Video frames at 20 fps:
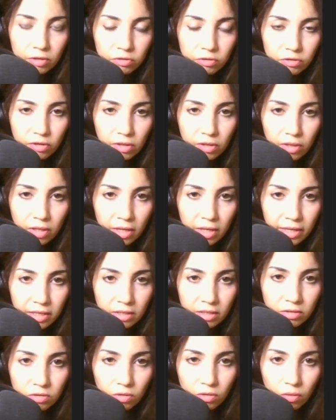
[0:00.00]
to
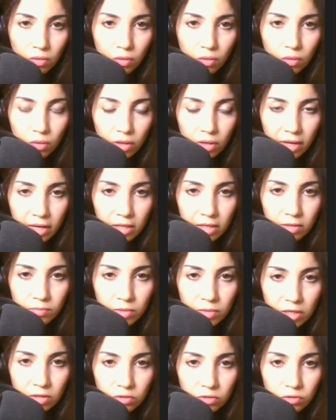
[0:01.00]
select all
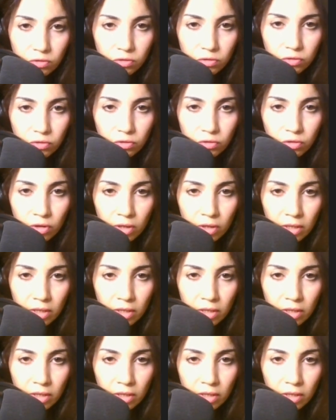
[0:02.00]
elements